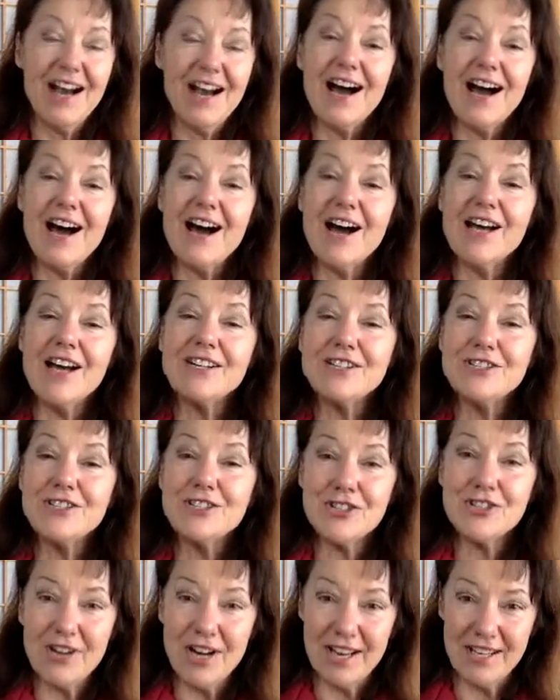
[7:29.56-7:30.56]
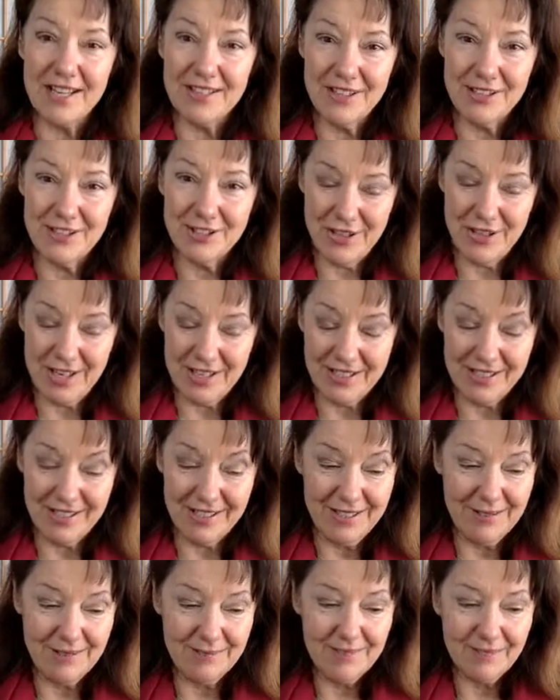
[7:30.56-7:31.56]
Untread the dread.
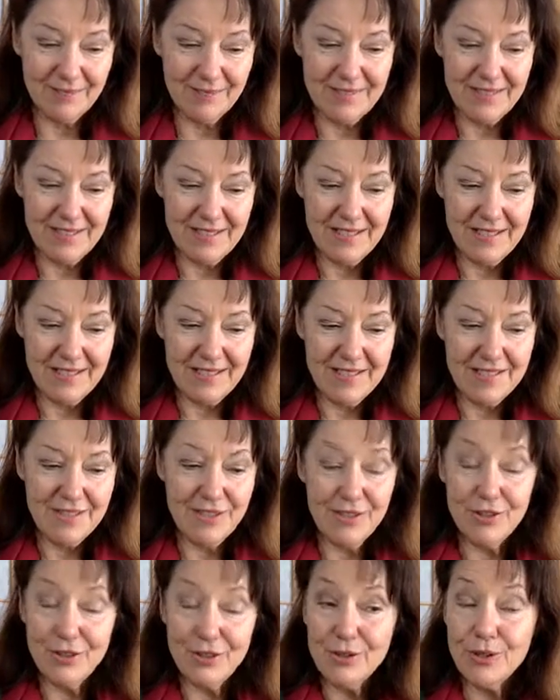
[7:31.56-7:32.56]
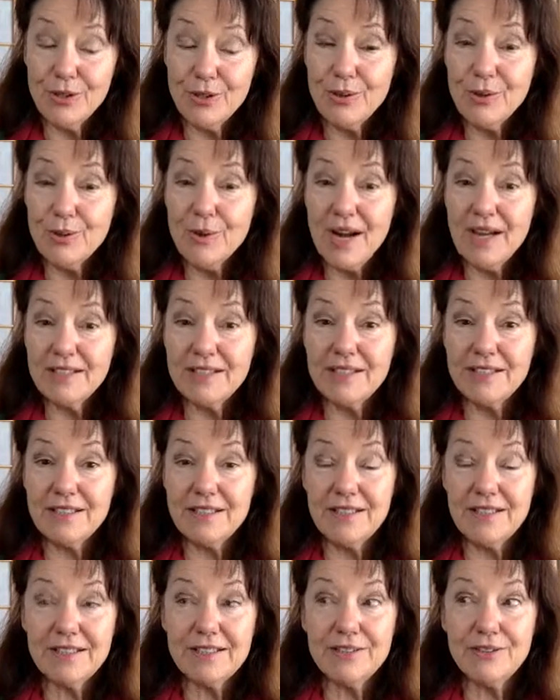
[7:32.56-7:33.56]
So you go to
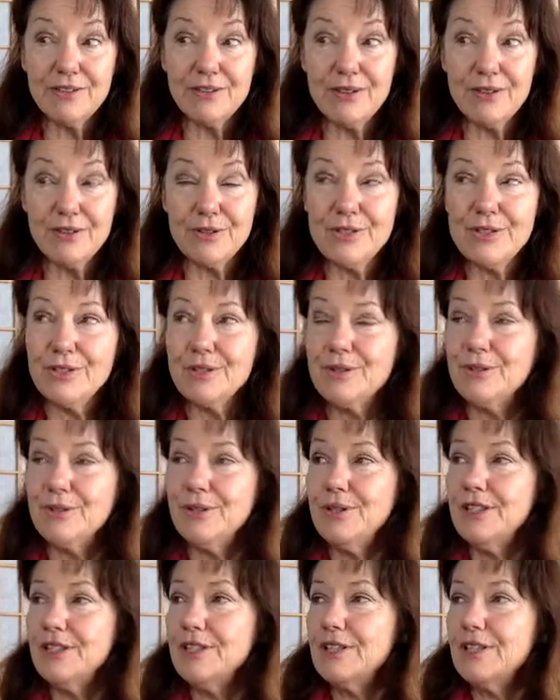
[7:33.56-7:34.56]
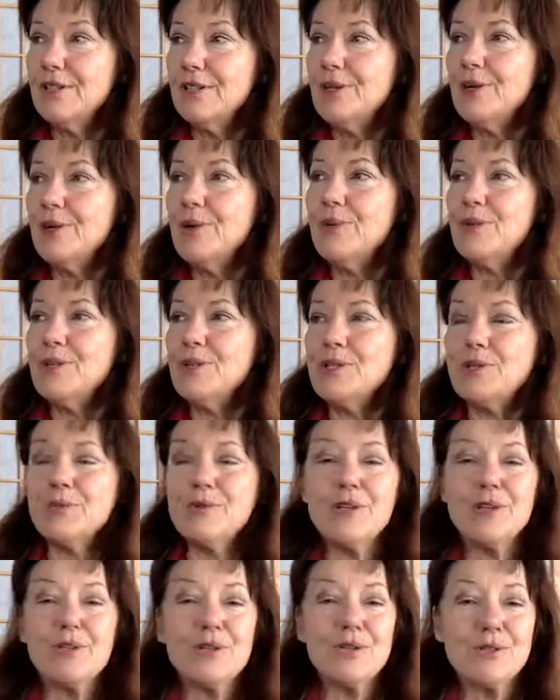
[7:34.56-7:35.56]
Hawaii, you go to, what's
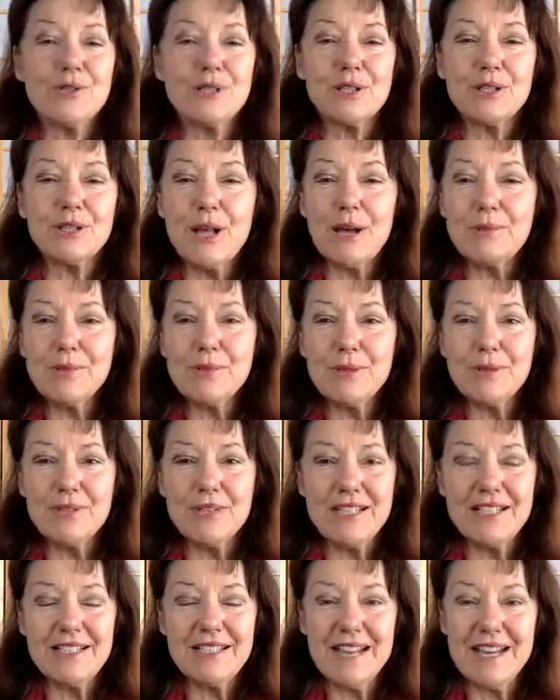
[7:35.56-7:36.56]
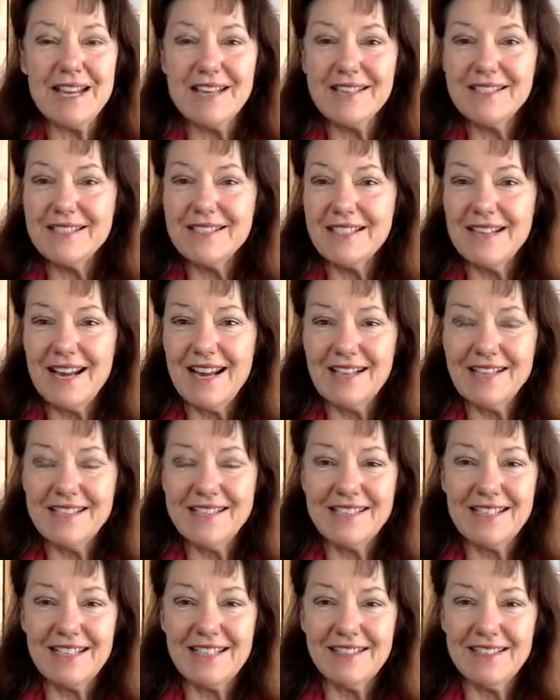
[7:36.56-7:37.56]
one of those clubs where they dance and act
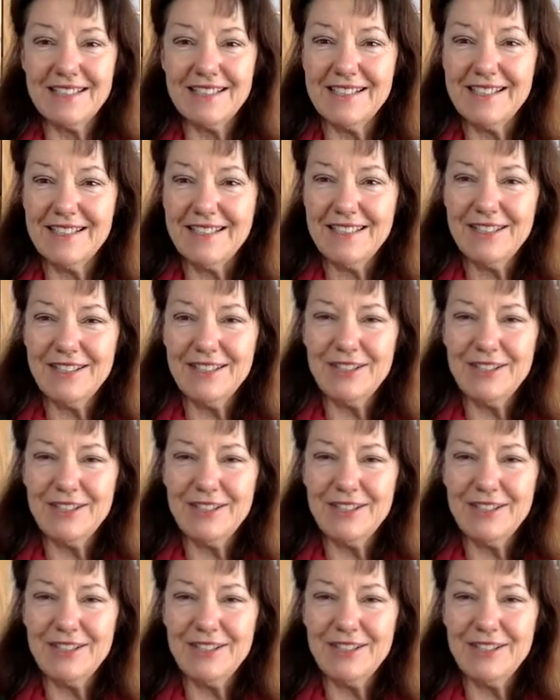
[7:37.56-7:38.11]
silly?